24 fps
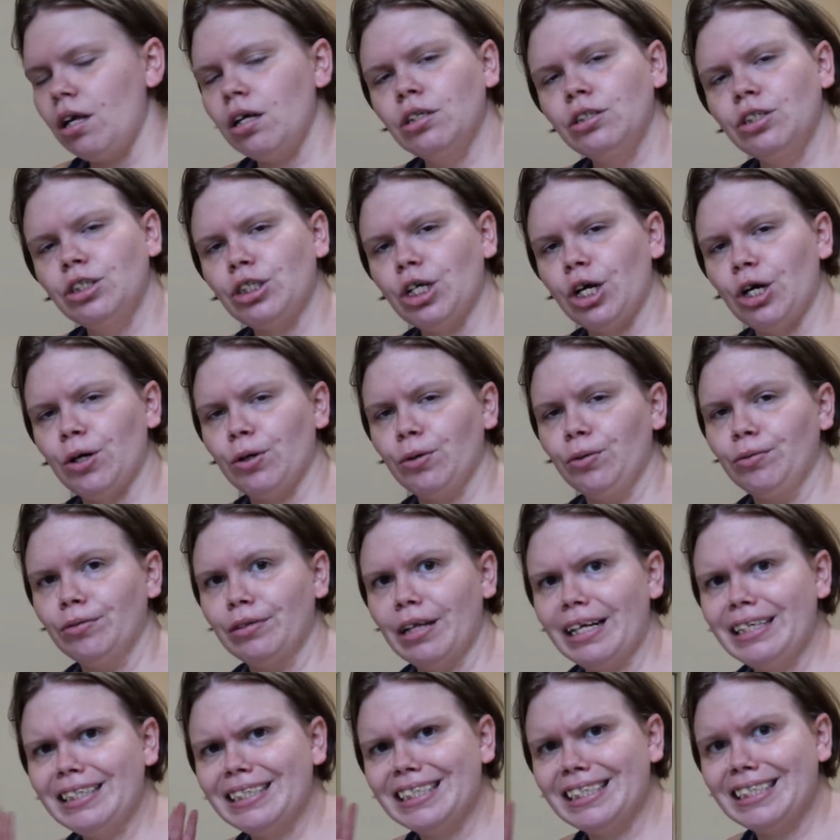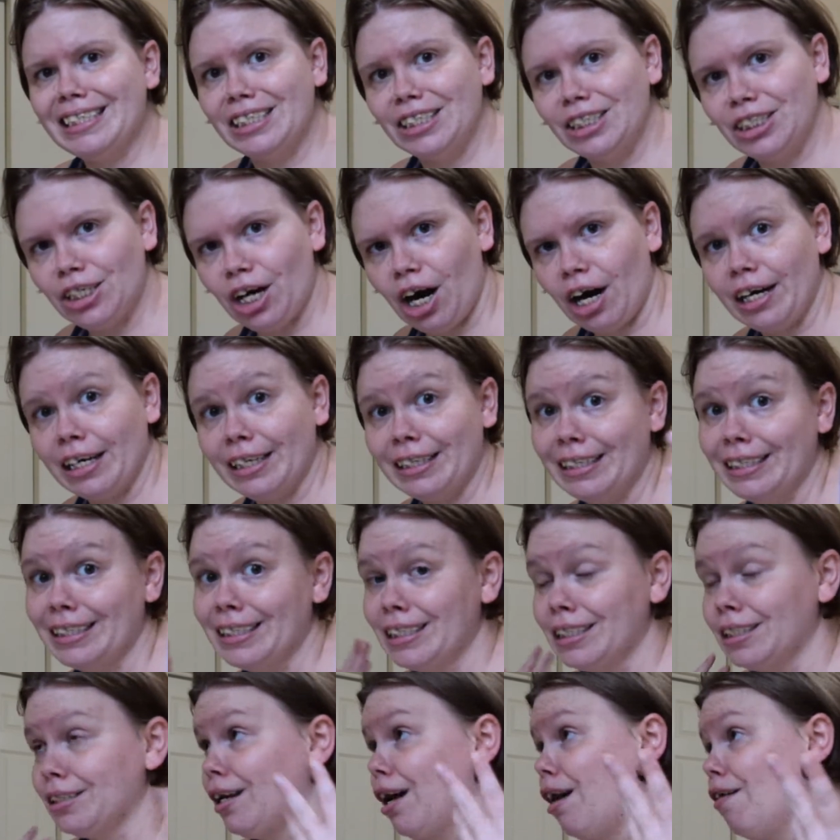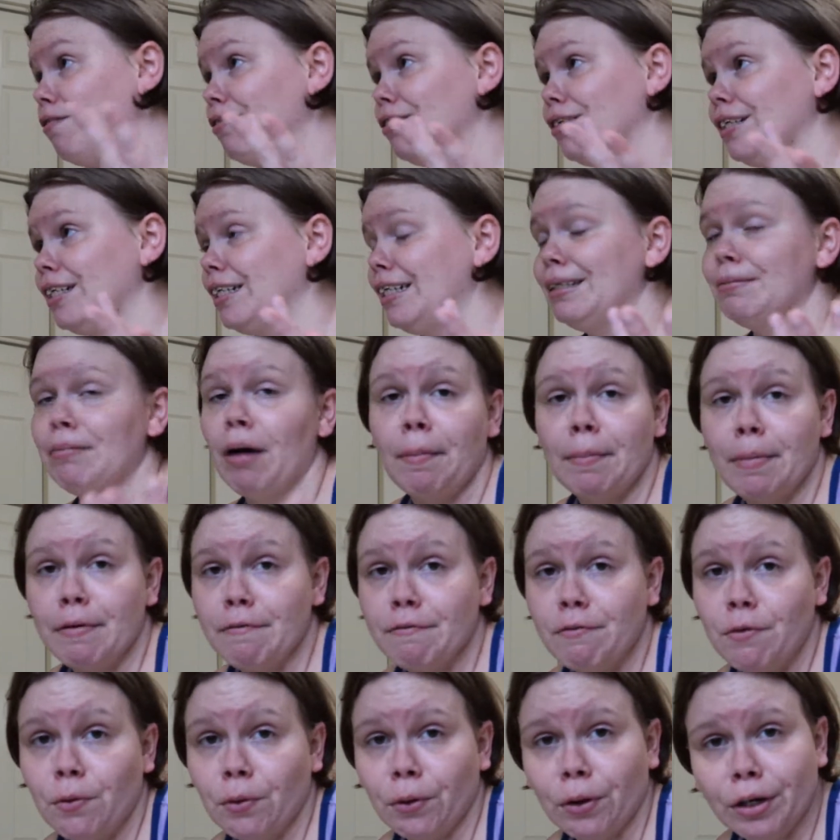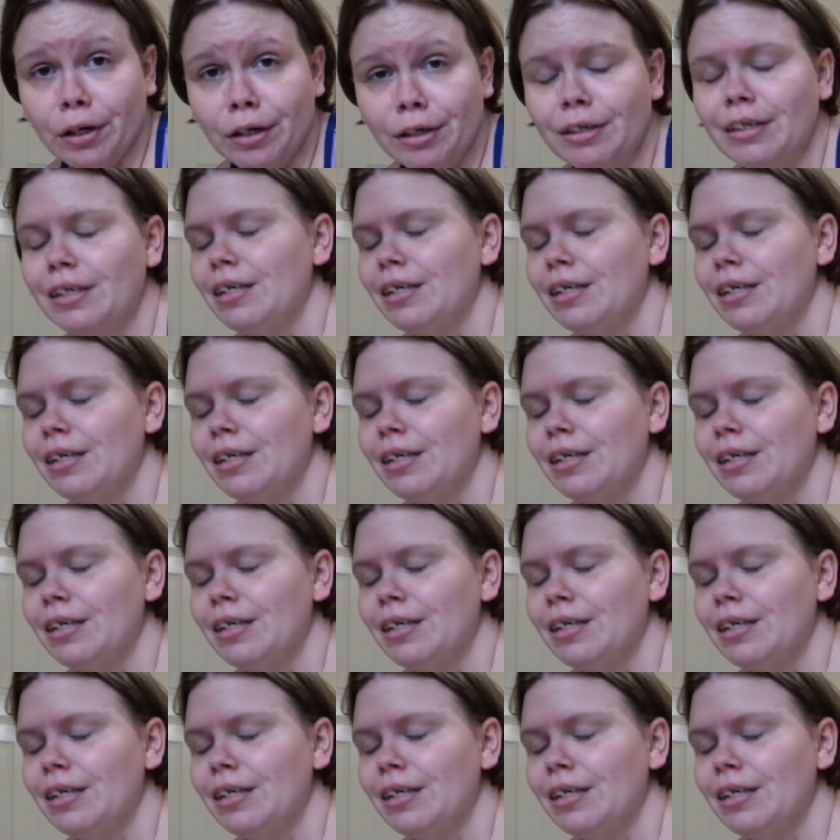So let's get started. This is obviously my before.